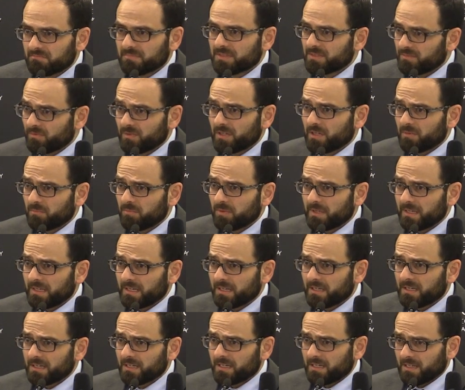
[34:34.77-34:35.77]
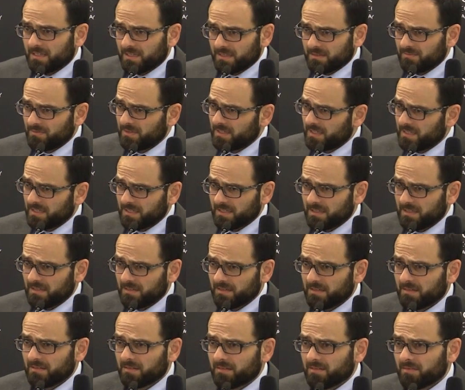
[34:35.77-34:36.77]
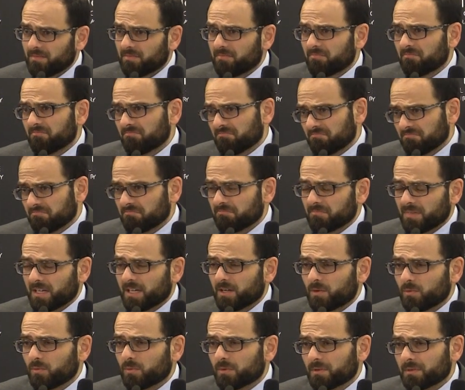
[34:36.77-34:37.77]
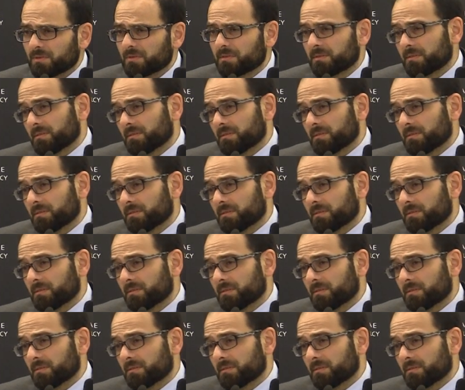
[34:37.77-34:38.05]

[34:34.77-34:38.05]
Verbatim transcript: developing and very um, backward